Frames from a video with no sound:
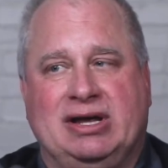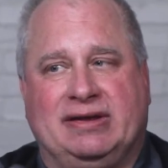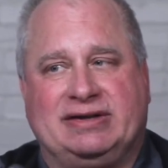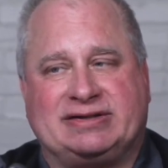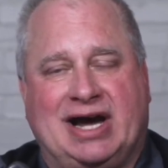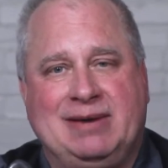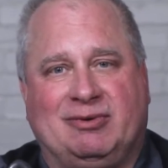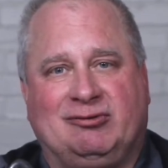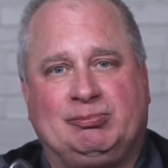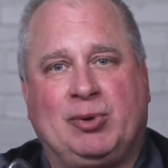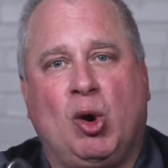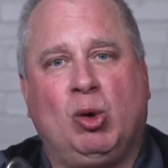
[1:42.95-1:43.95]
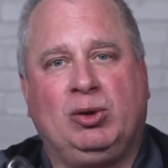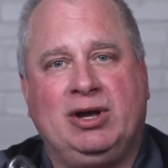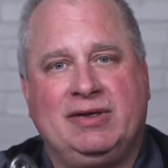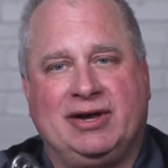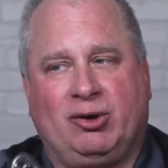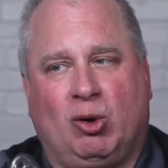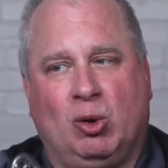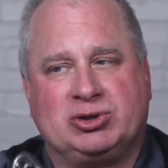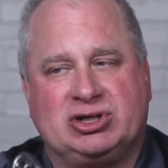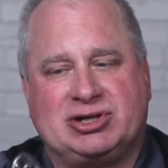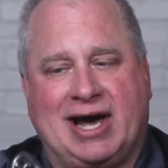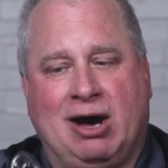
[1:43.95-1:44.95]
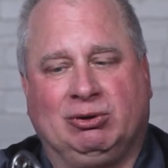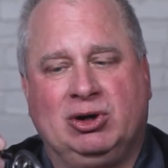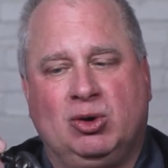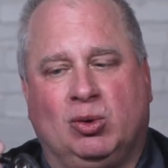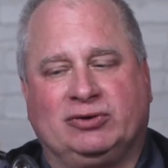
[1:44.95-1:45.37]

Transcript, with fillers: the type of bolt that holds it down